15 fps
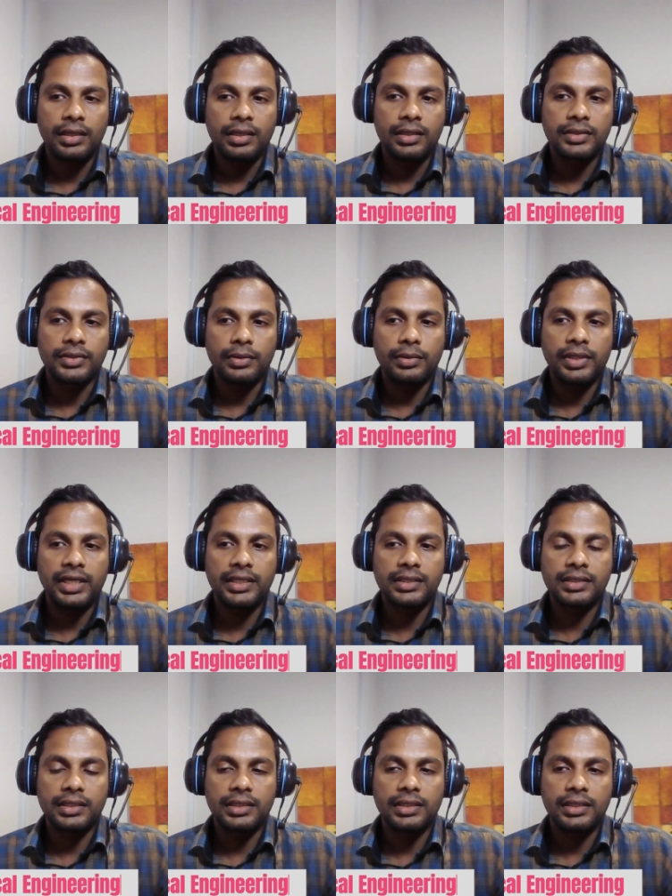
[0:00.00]
So it is
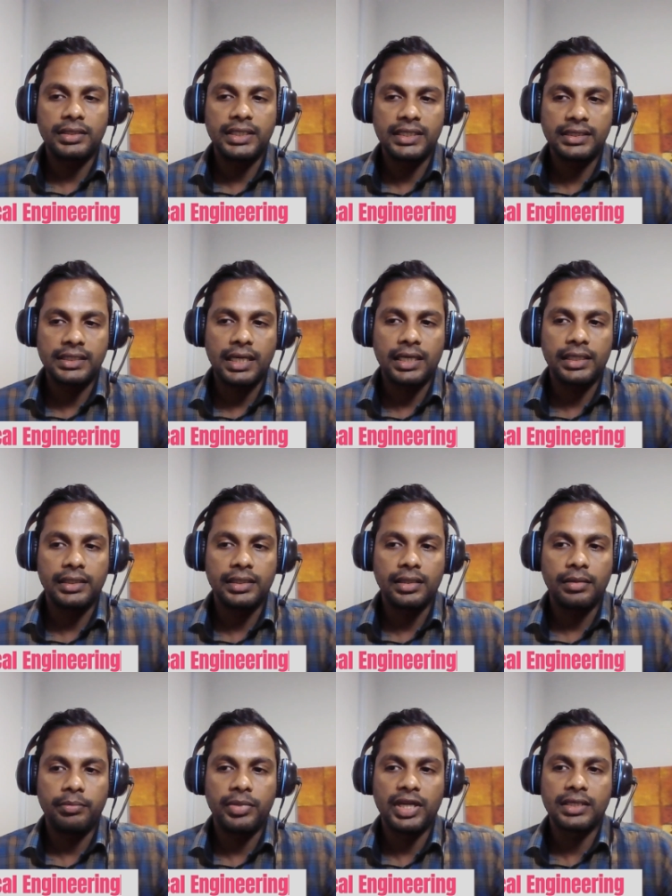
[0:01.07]
a design
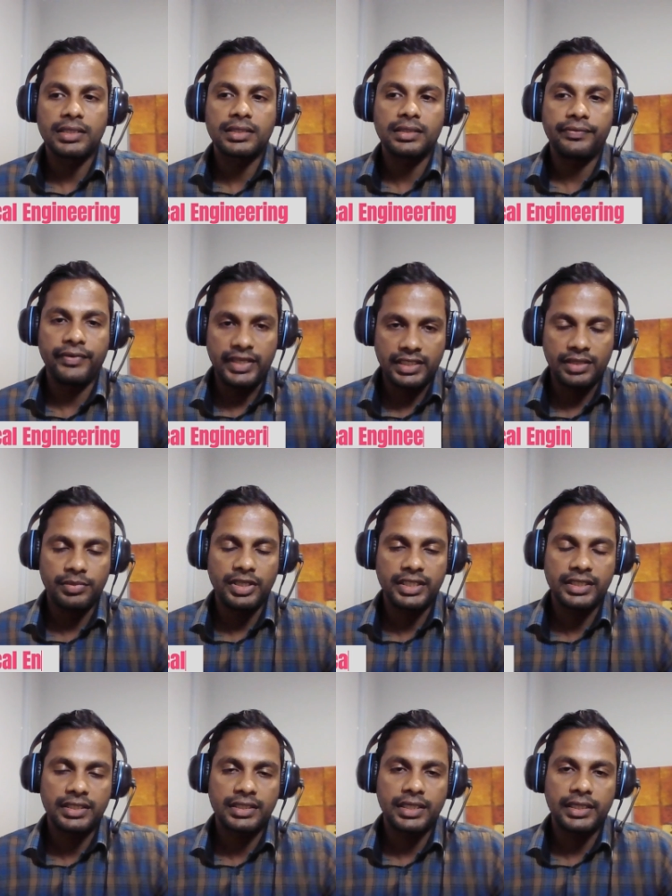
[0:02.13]
plus feasibility
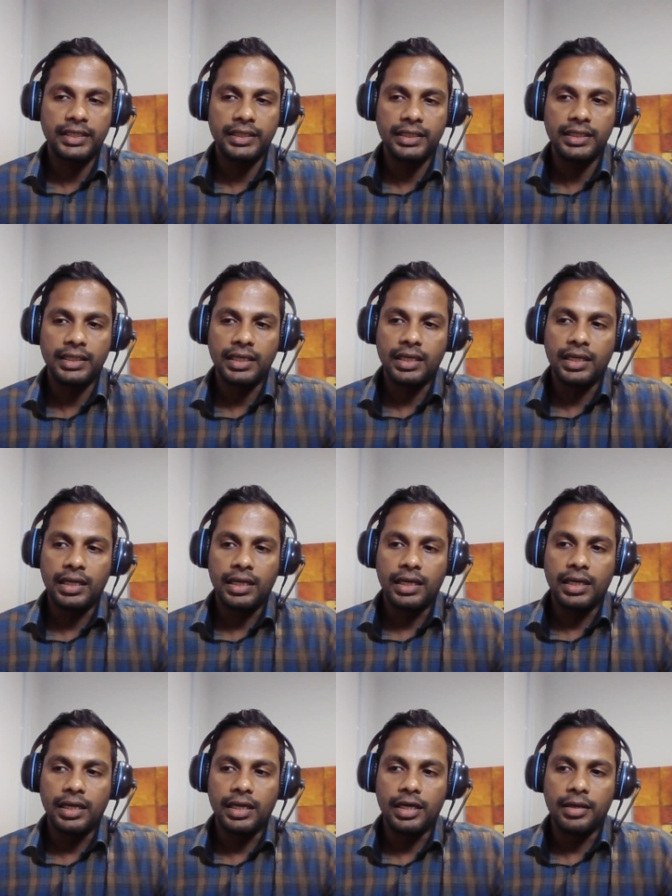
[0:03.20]
study
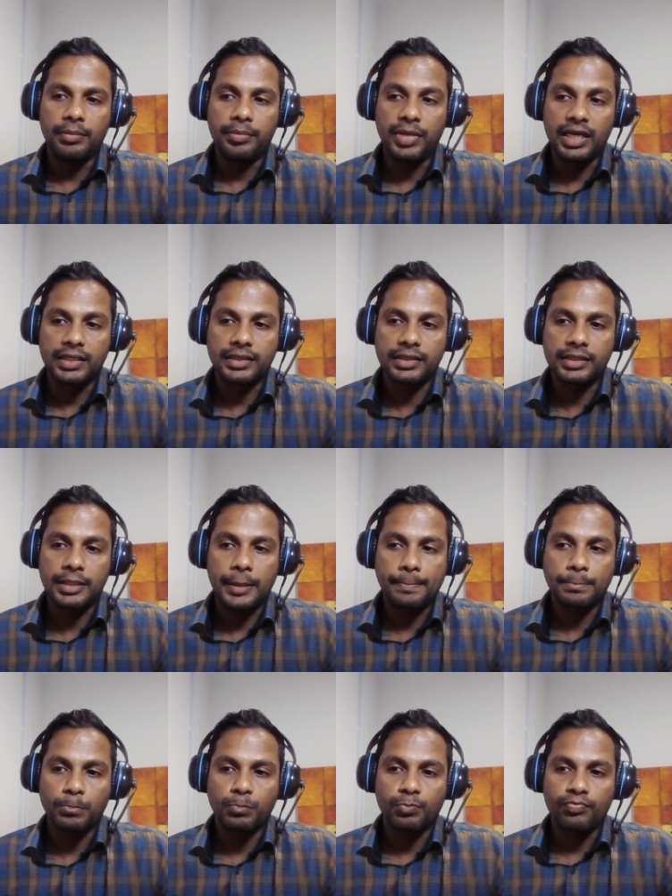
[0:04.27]
plus
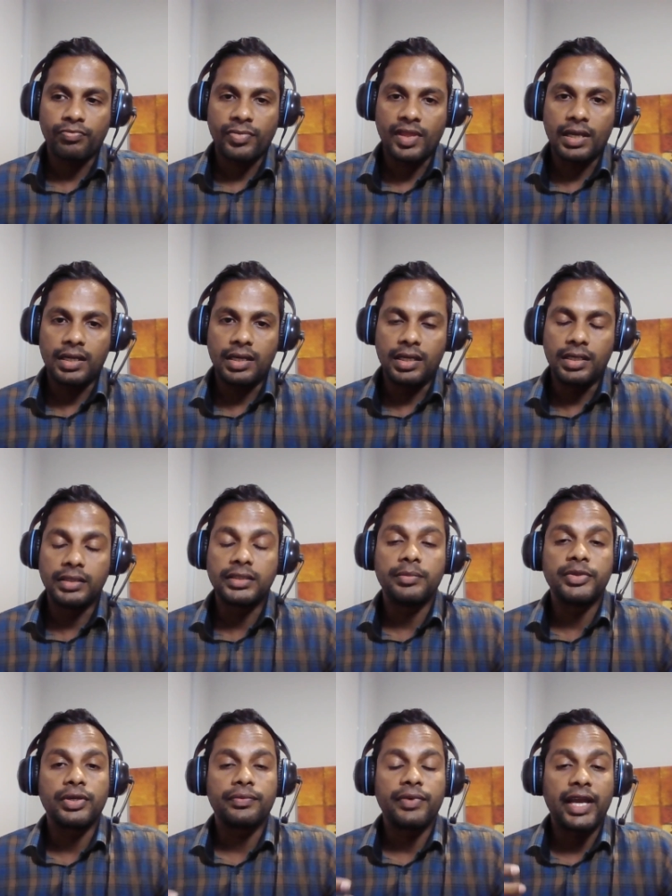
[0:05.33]
a little bit
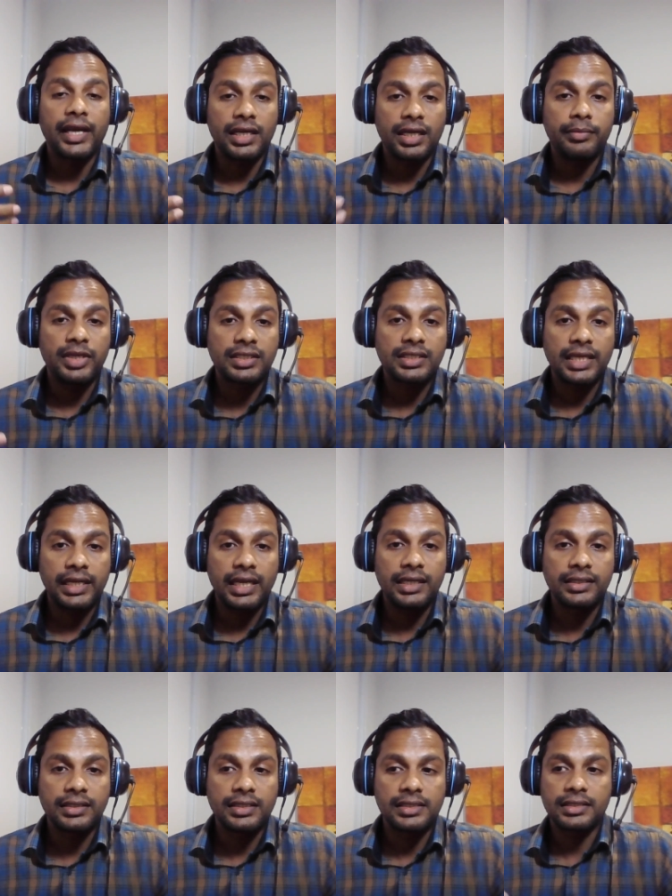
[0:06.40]
of economics
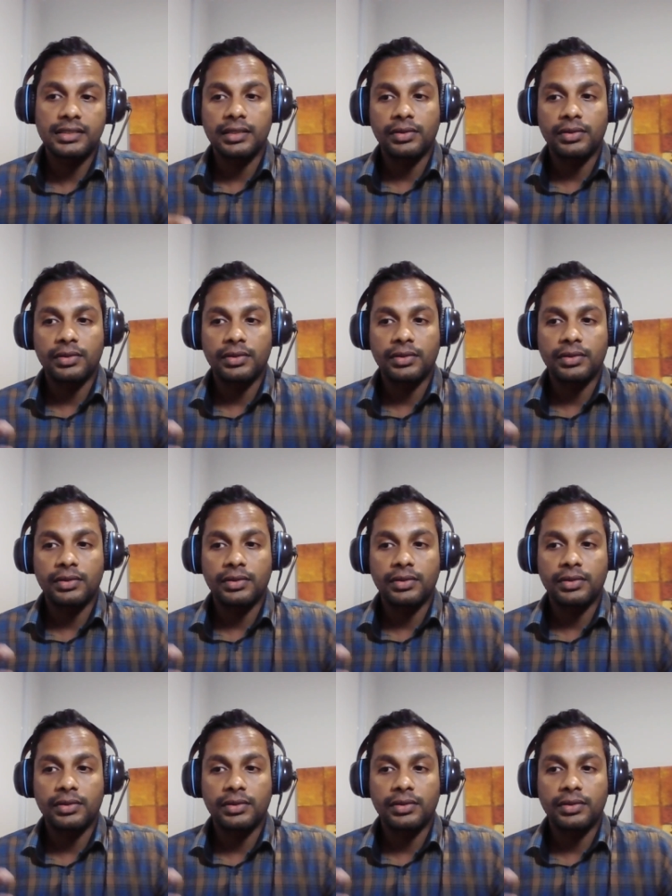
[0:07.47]
analysis, the